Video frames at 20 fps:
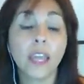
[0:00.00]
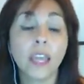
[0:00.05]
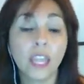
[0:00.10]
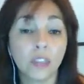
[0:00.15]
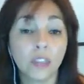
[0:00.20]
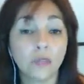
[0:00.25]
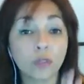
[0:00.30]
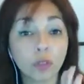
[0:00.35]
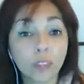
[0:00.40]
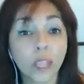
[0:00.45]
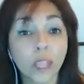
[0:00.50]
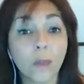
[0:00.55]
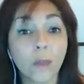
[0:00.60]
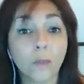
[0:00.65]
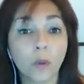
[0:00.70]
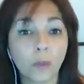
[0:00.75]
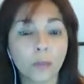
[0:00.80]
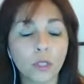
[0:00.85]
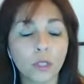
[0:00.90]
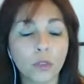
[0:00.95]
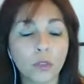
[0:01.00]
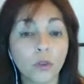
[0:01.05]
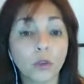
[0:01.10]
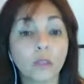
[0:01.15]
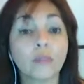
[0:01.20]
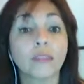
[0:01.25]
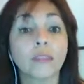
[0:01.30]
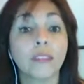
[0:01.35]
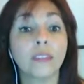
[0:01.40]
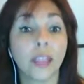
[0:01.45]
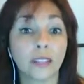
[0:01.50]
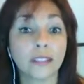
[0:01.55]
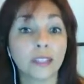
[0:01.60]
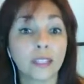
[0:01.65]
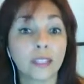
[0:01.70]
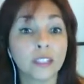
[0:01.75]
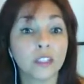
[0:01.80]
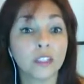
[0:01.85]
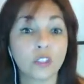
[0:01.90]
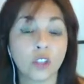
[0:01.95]
And from that moment on, that
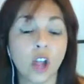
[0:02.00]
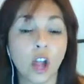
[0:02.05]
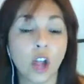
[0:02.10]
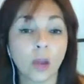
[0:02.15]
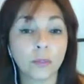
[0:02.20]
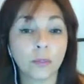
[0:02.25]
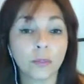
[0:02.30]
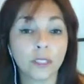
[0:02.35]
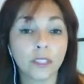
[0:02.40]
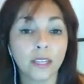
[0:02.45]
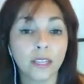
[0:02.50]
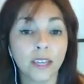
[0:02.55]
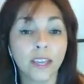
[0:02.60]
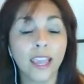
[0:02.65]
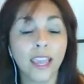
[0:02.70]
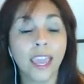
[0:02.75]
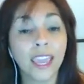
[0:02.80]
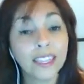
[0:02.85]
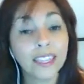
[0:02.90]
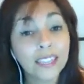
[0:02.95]
kid stopped. And